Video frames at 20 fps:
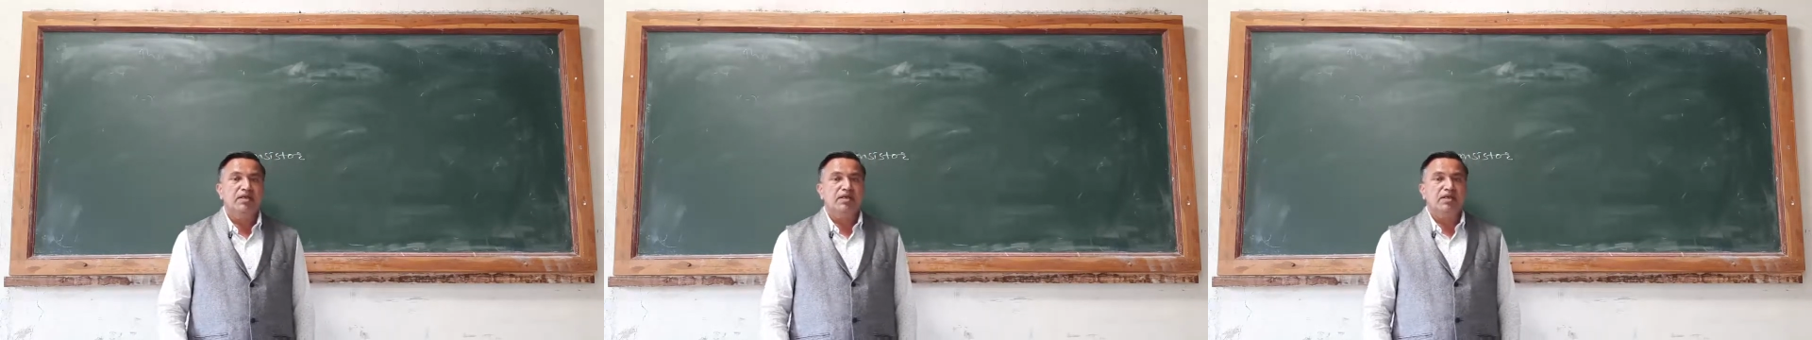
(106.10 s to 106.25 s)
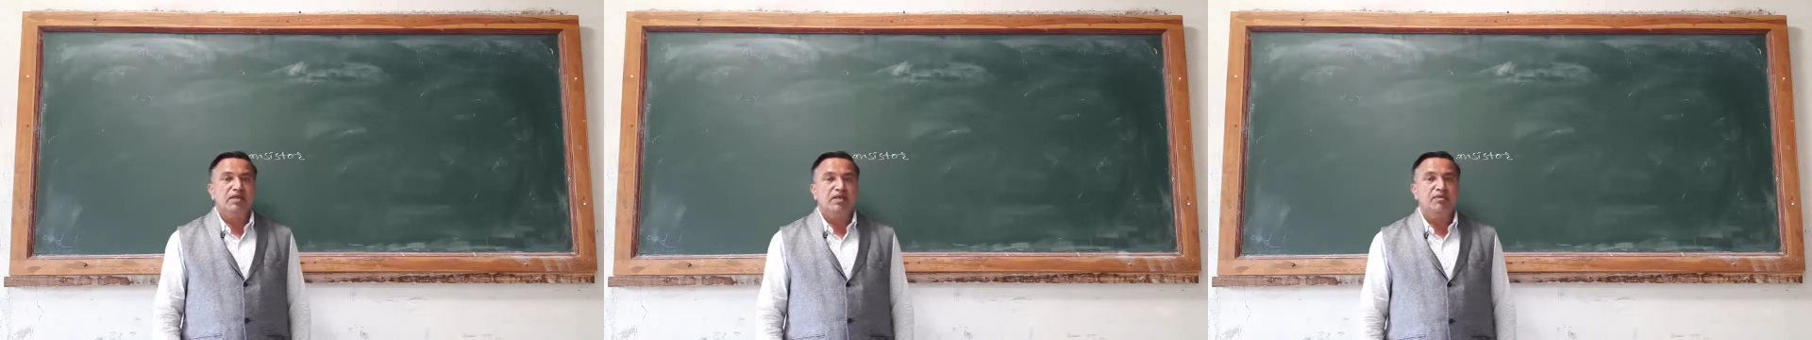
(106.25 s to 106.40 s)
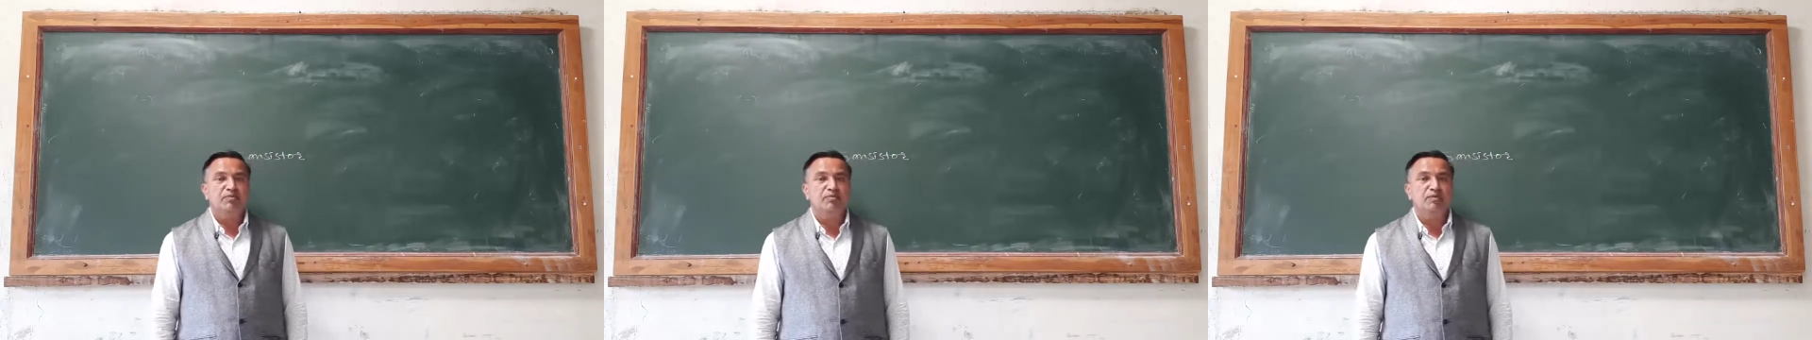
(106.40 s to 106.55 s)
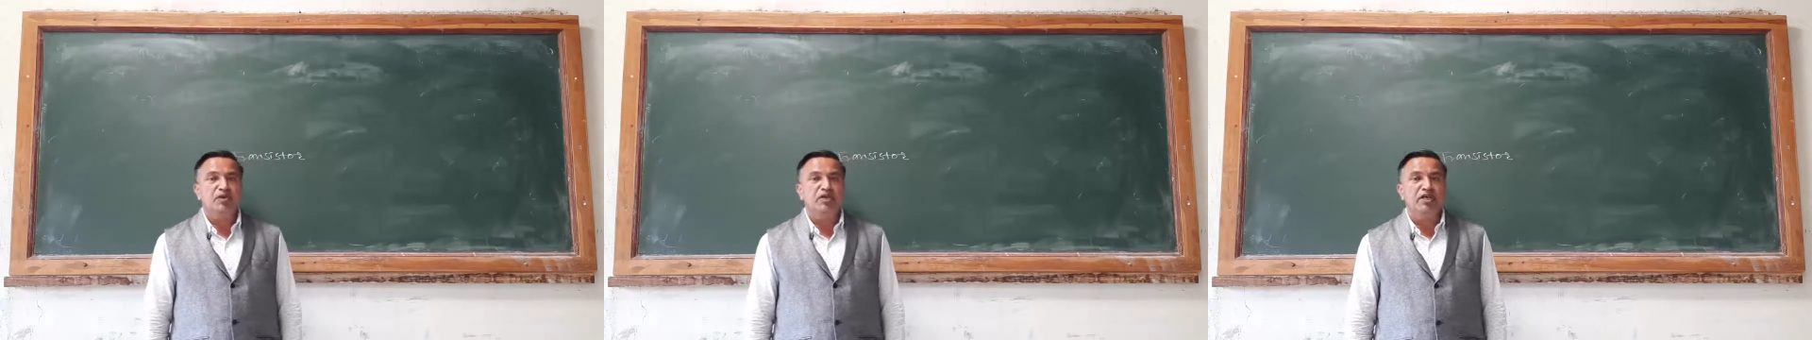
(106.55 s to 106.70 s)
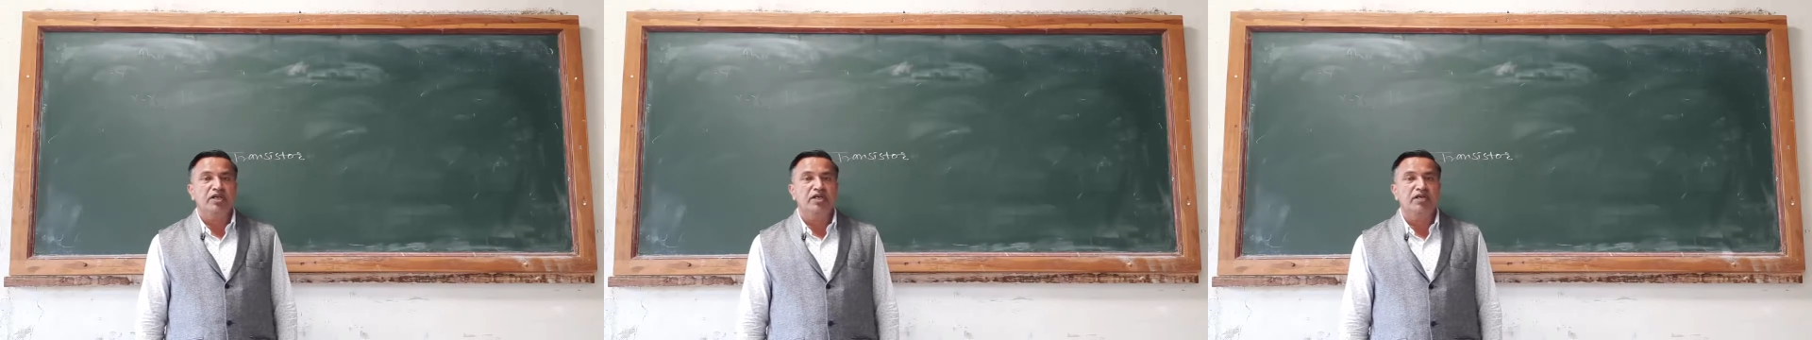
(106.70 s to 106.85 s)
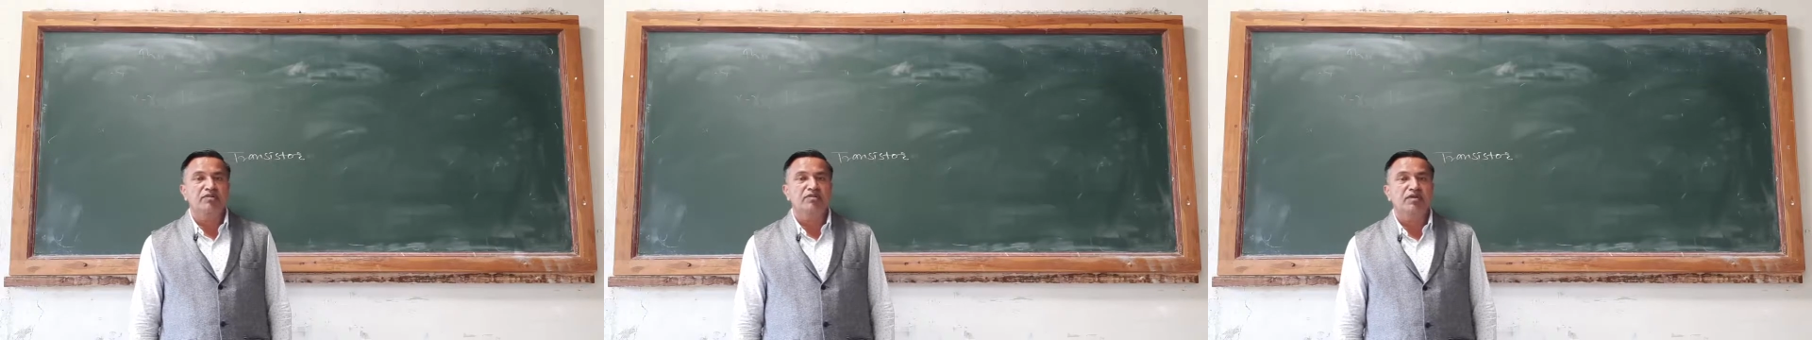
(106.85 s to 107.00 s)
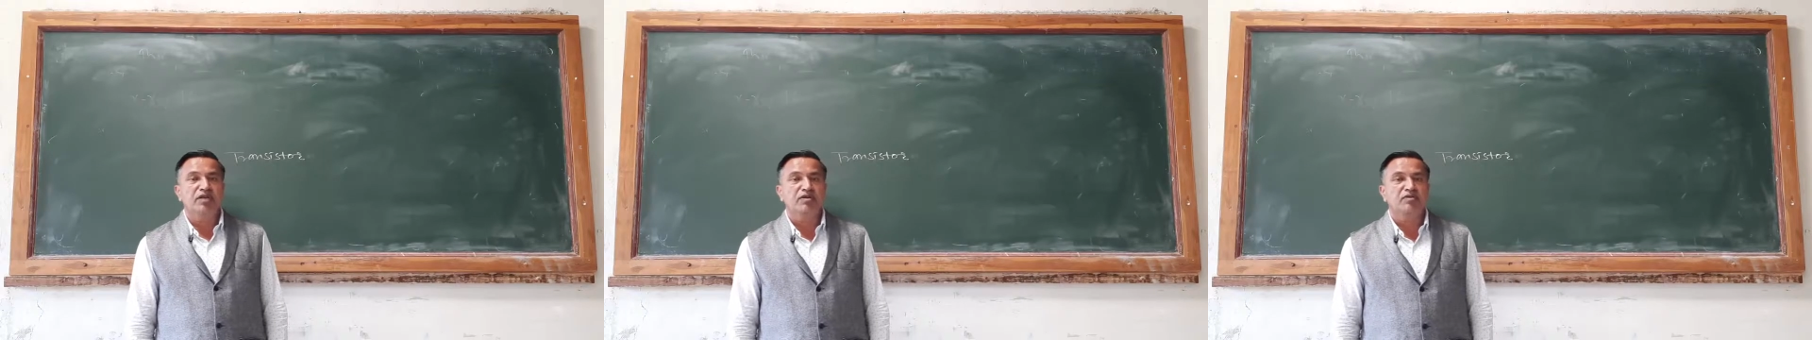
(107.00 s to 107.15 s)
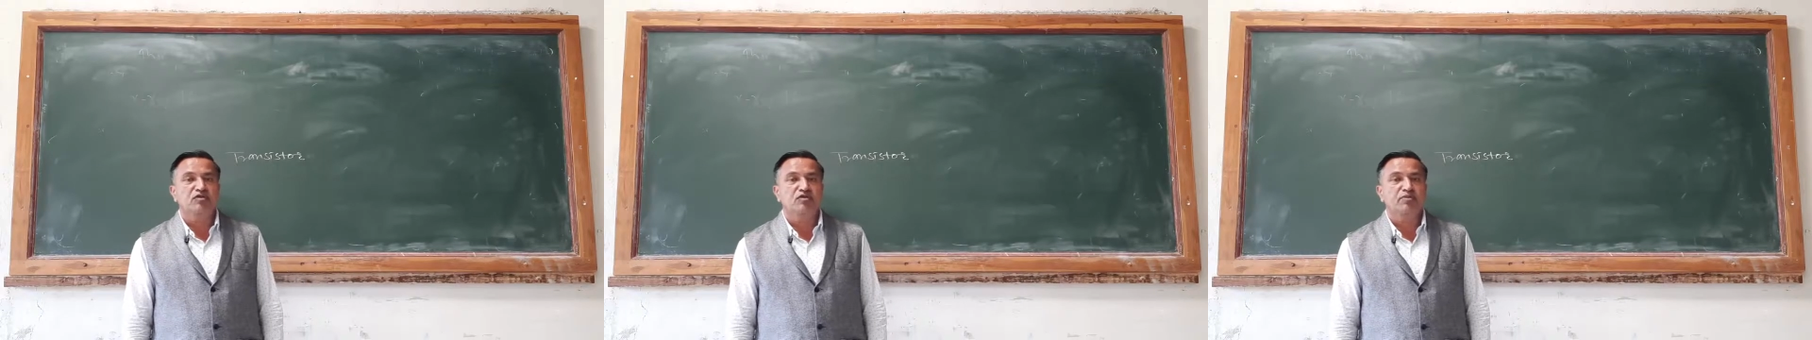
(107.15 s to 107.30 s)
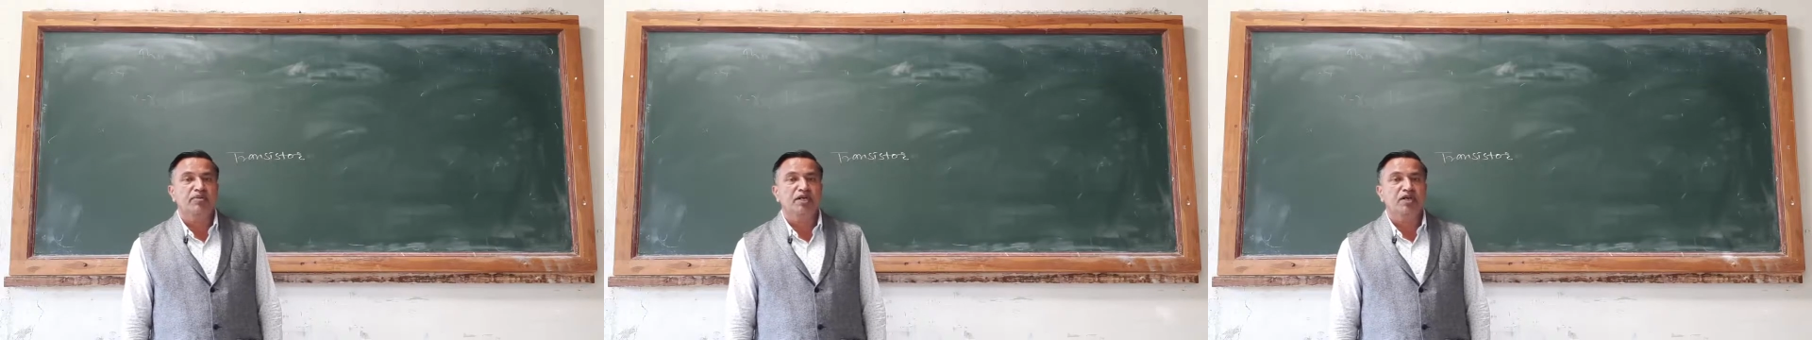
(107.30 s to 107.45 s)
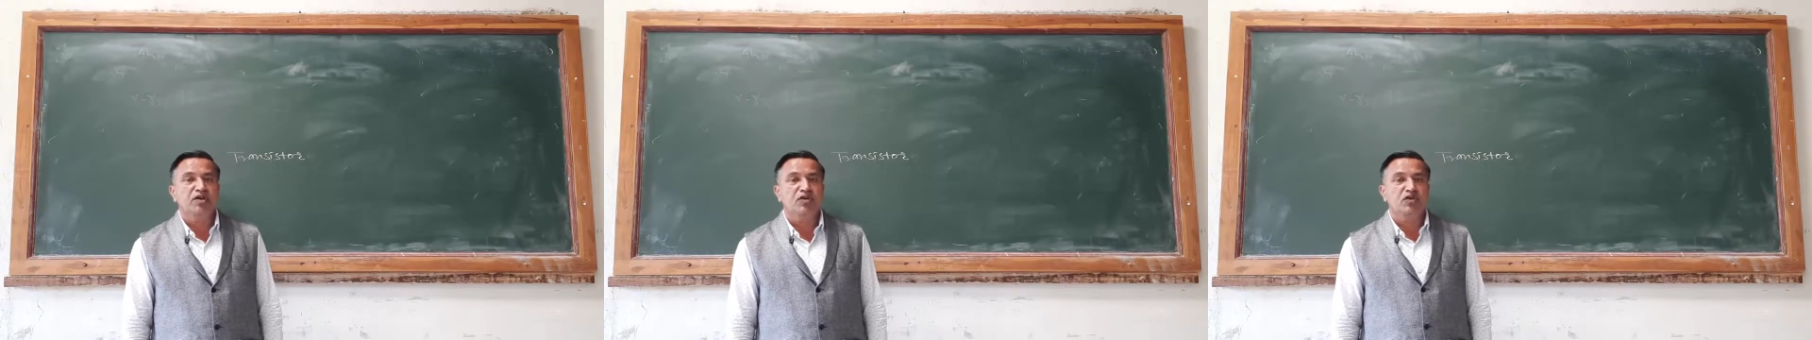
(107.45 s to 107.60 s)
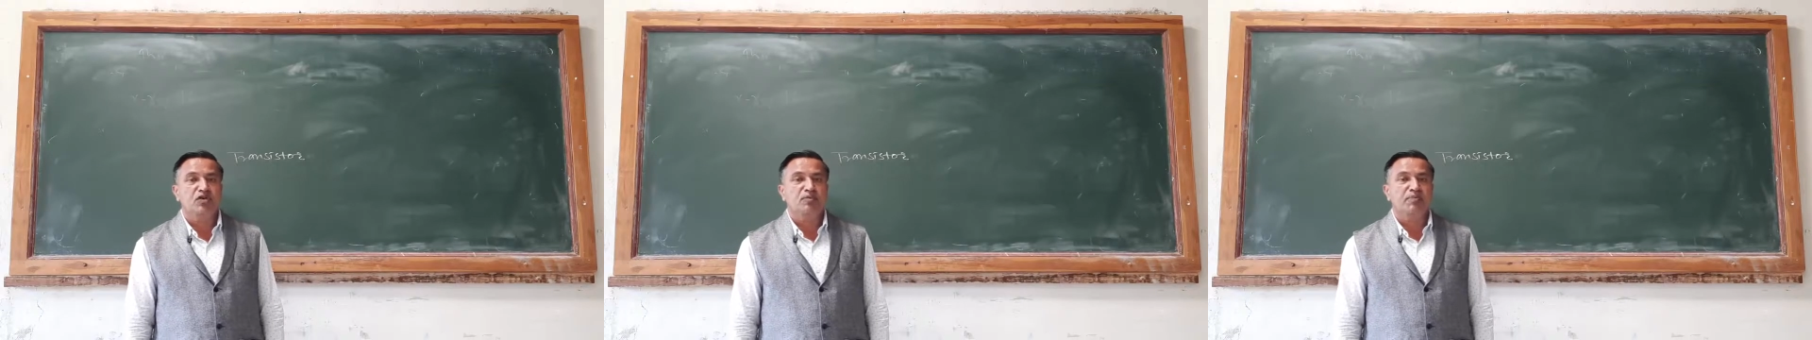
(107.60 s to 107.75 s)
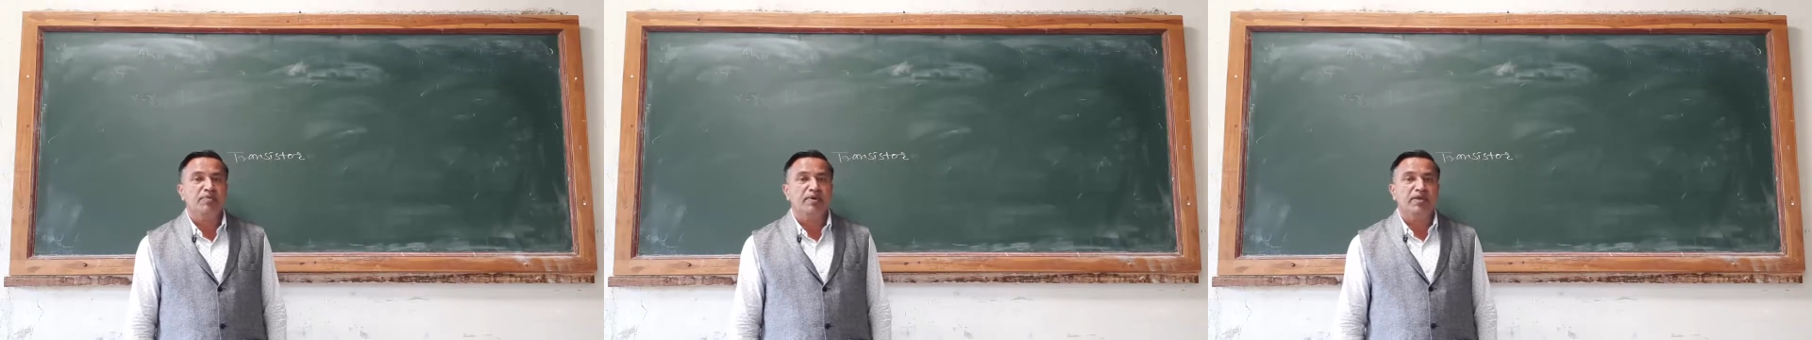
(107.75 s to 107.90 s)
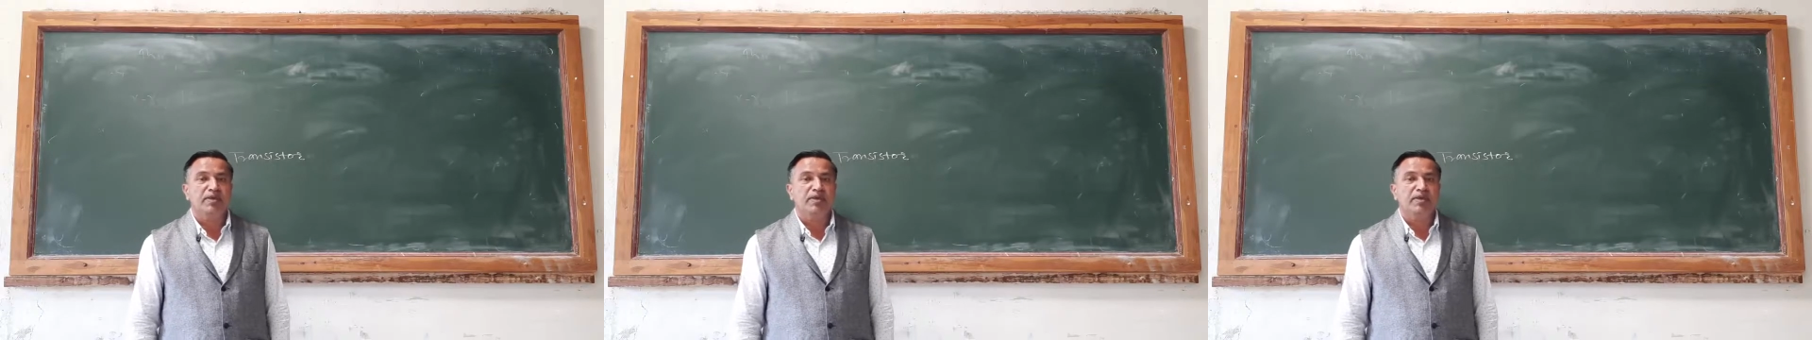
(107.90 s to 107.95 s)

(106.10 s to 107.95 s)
impurity we have to be doped